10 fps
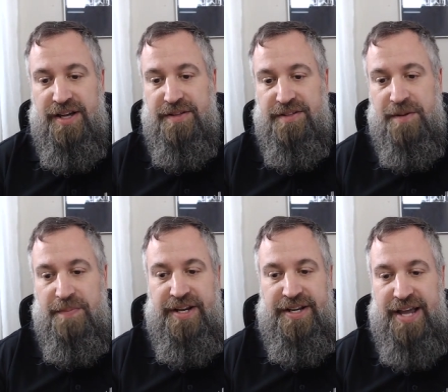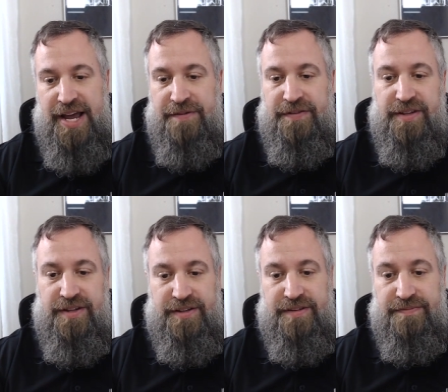somebody to
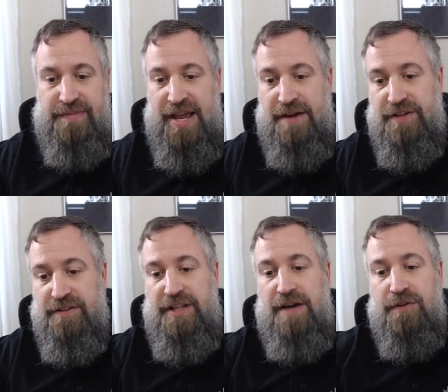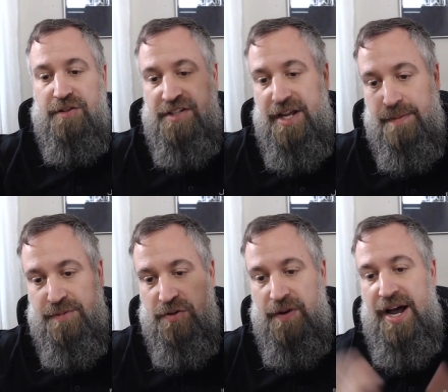have their levels set up
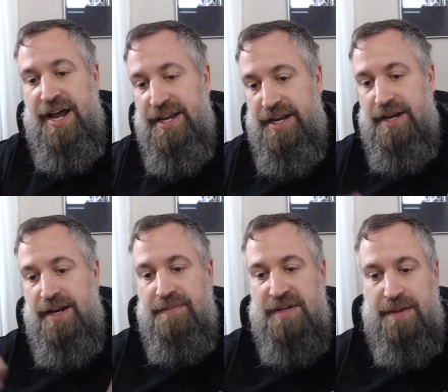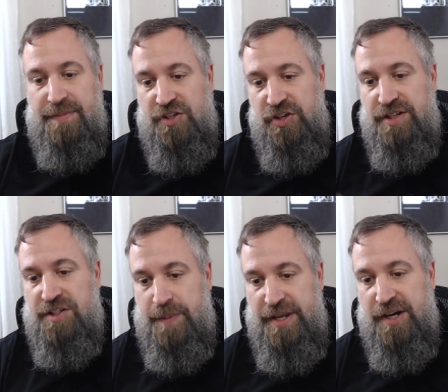too high and end up damaging a
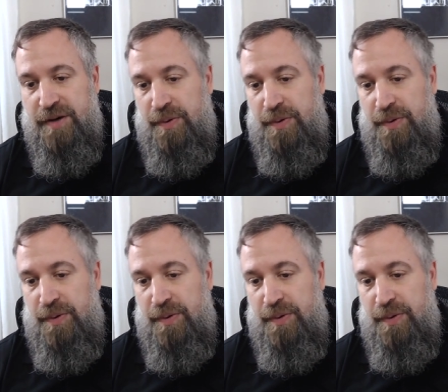speaker,